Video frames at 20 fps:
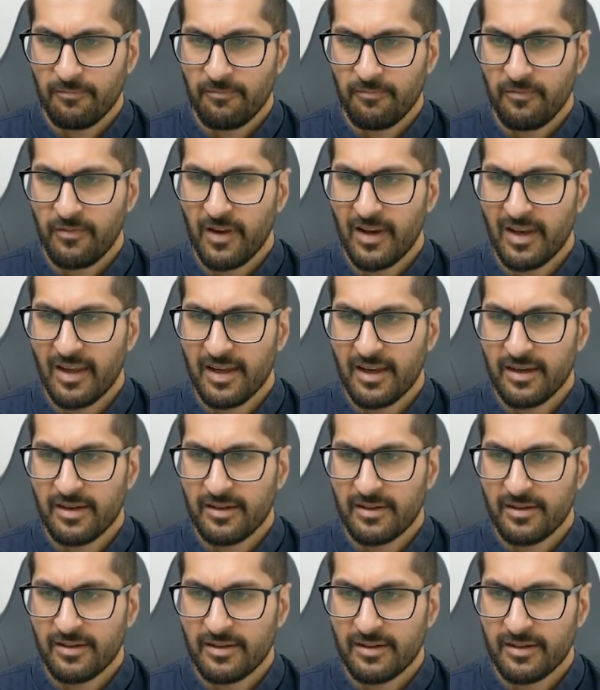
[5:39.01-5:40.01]
fill
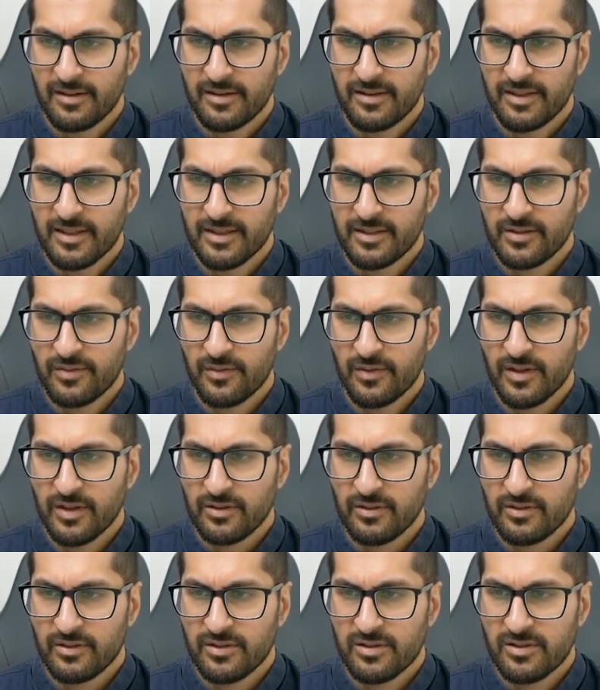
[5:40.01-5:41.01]
in these
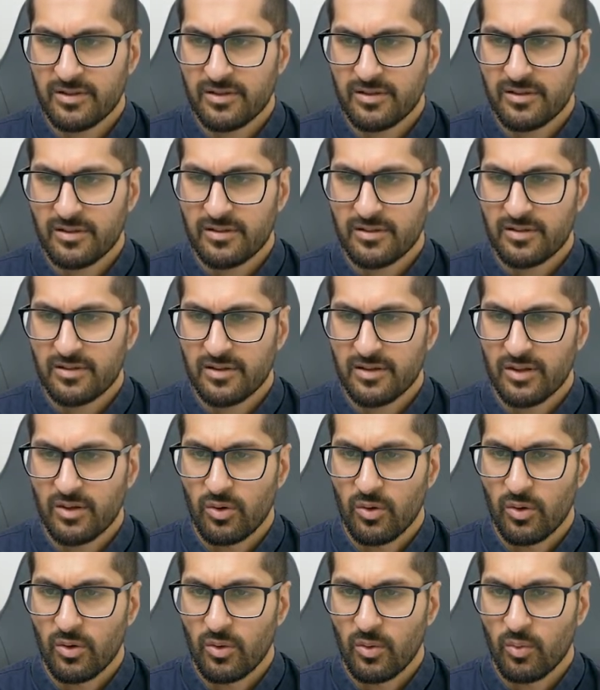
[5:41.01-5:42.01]
fields,
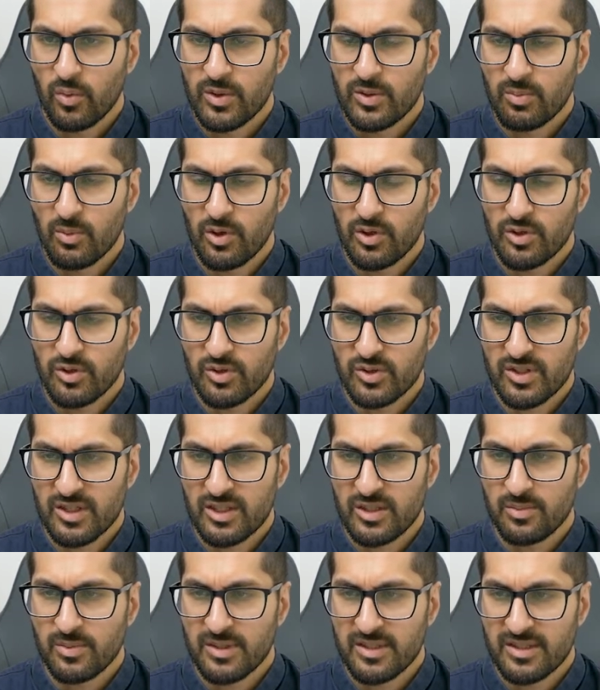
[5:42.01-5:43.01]
which modules
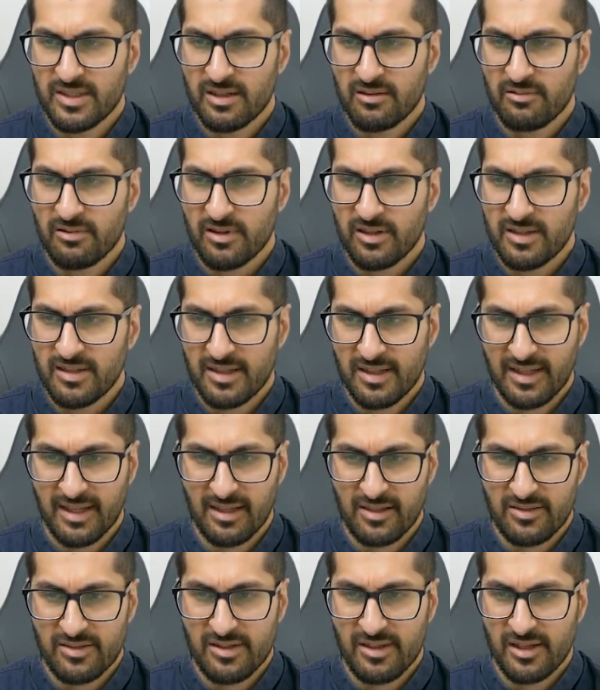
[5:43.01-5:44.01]
need to be synchronized,
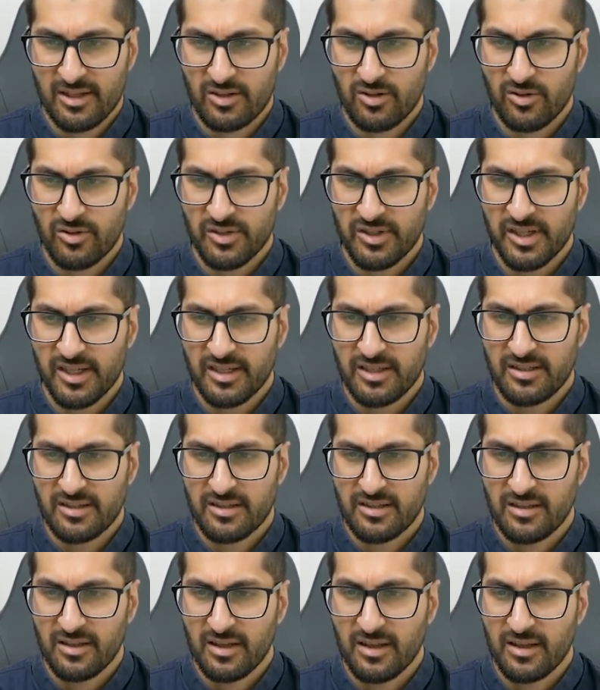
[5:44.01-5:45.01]
accounts and their
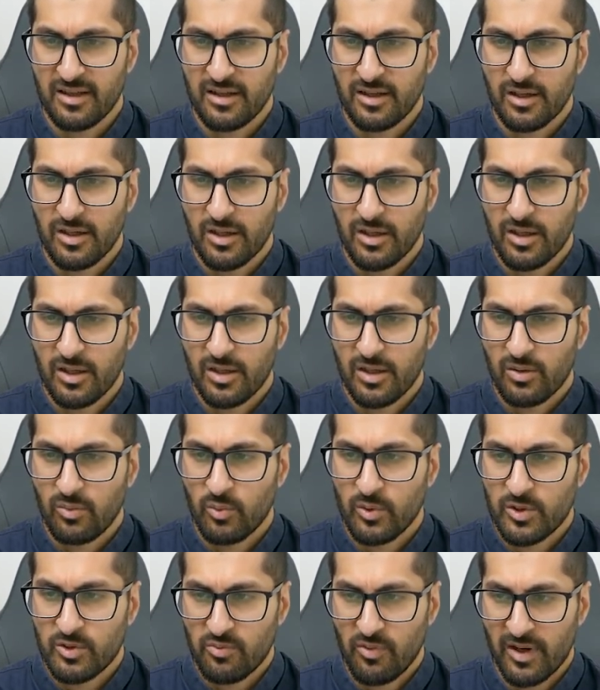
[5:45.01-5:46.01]
contacts,
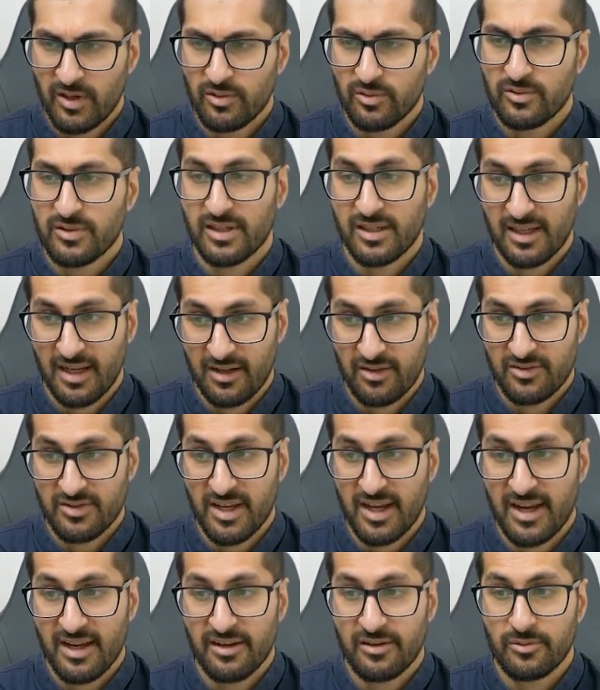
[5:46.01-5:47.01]
which records,
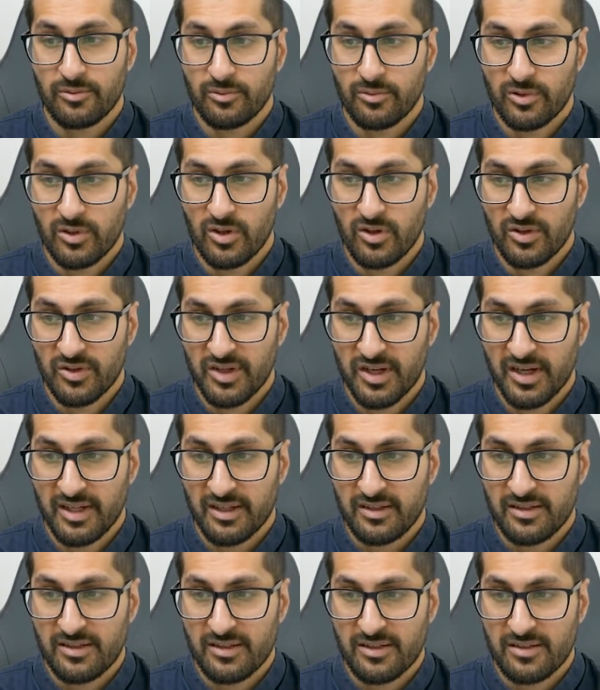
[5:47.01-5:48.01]
accounts and or
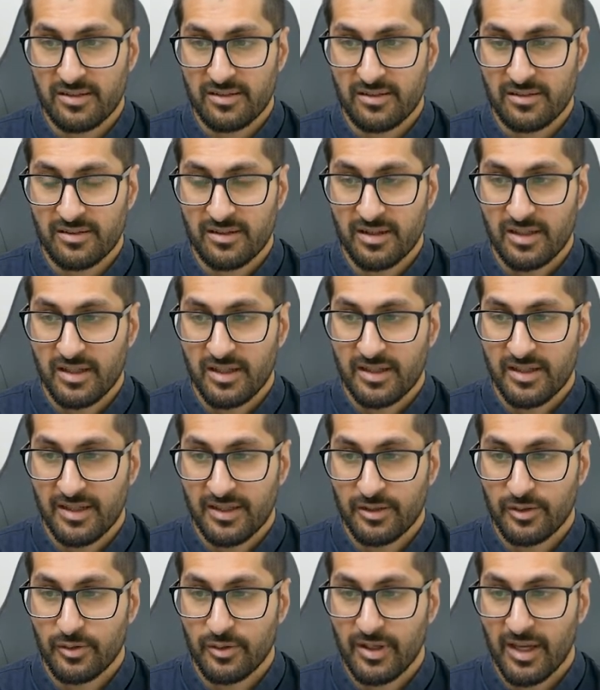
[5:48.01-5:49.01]
contacts,
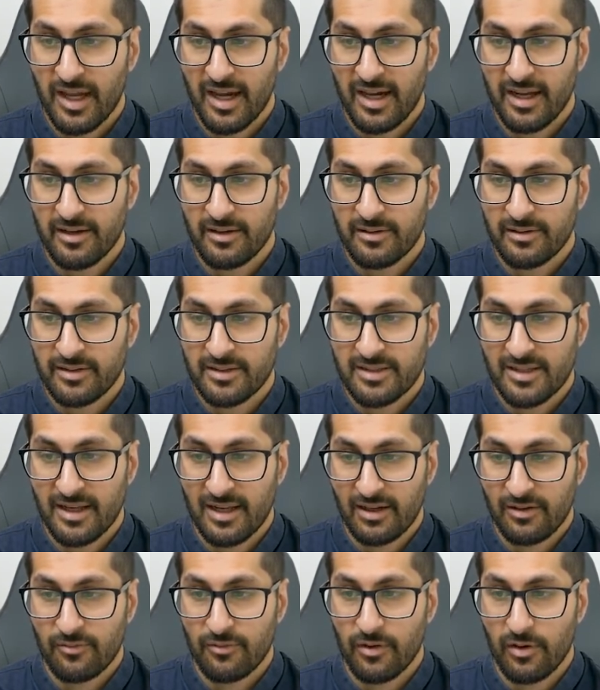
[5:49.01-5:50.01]
and you can
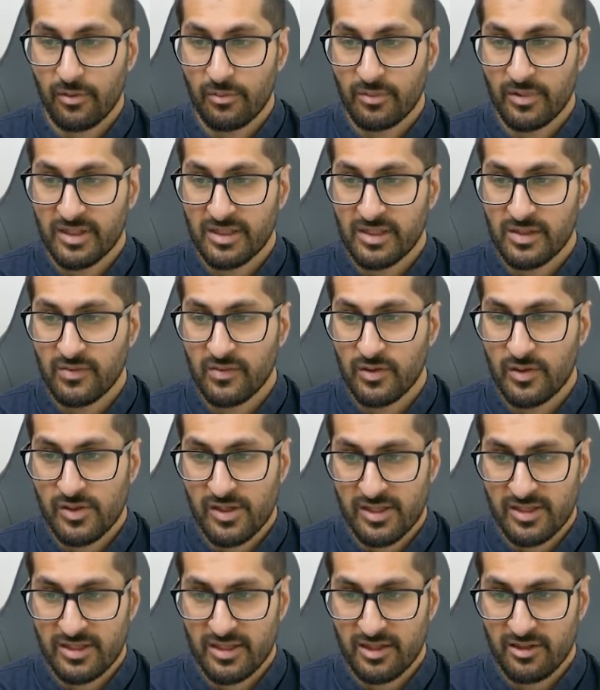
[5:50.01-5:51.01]
select from list views,
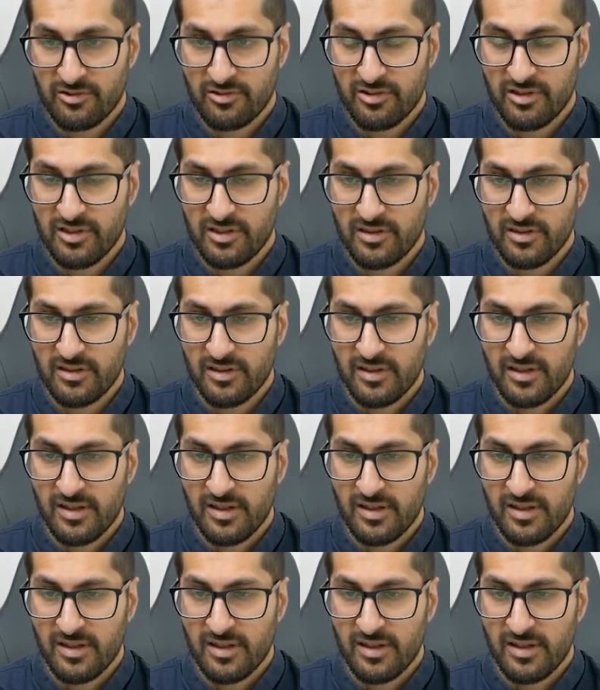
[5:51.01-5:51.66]
etc.